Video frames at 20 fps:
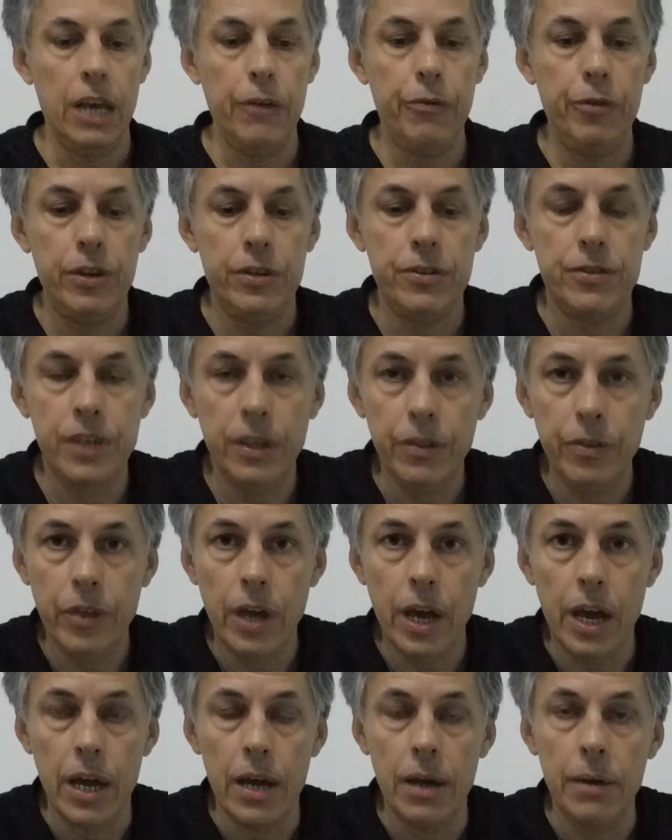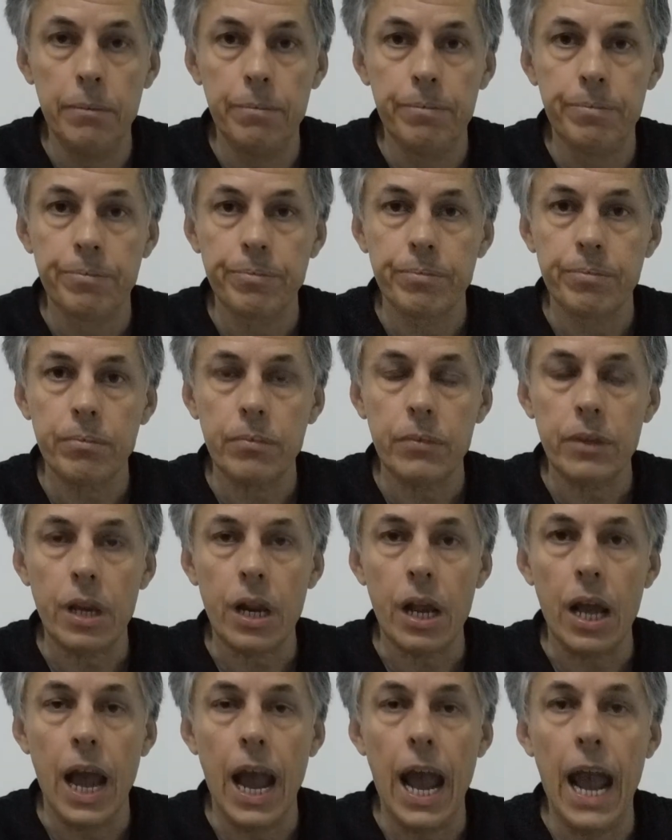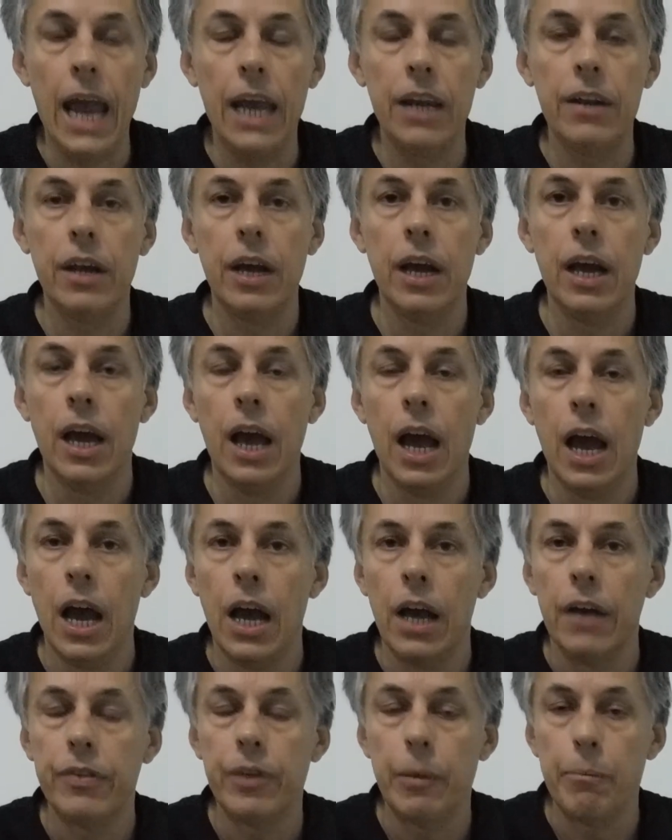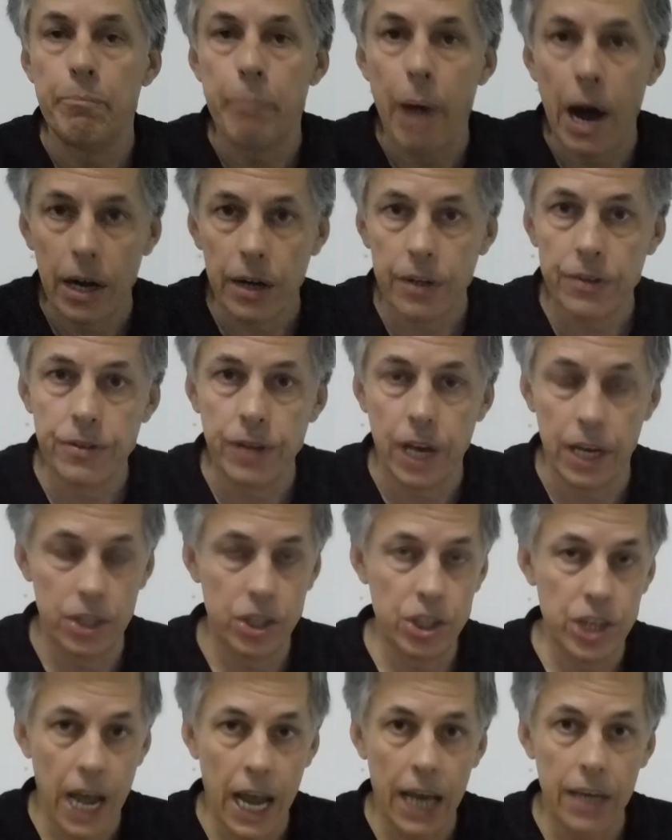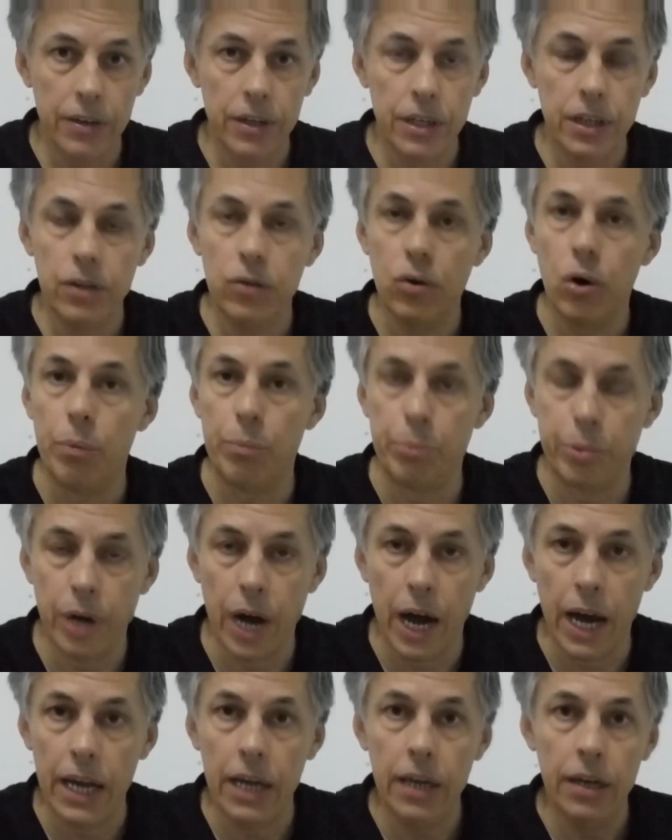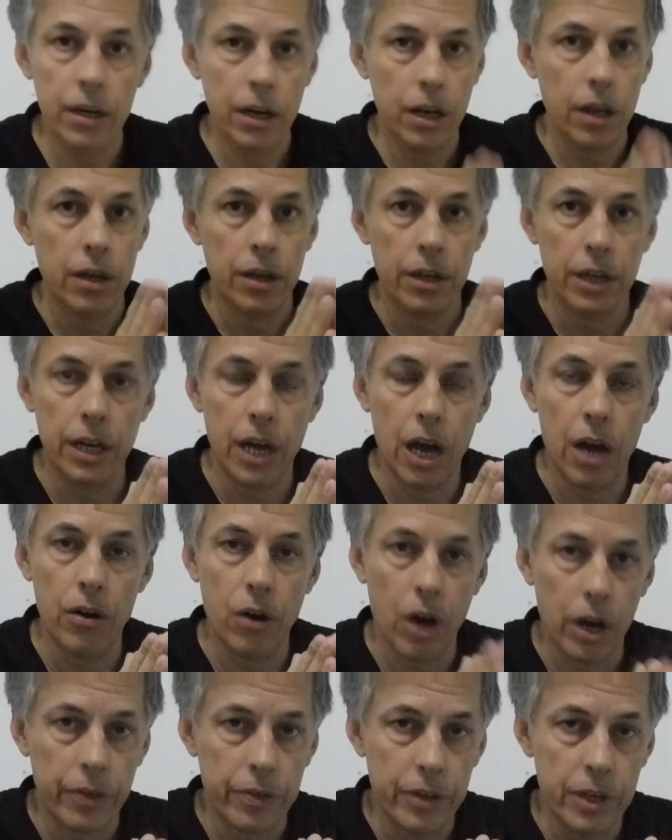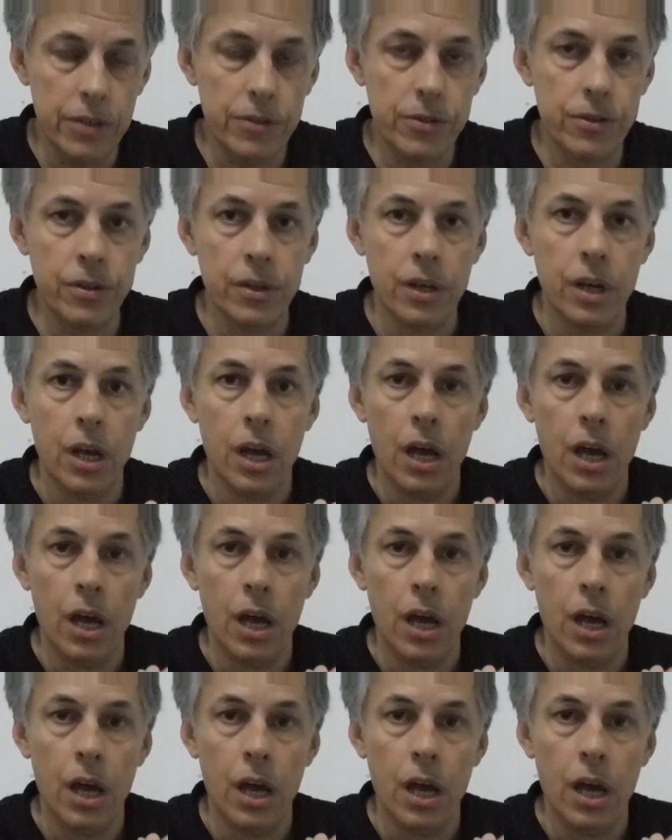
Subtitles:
if you sit there and the monks are chanting or praying, you know, like this,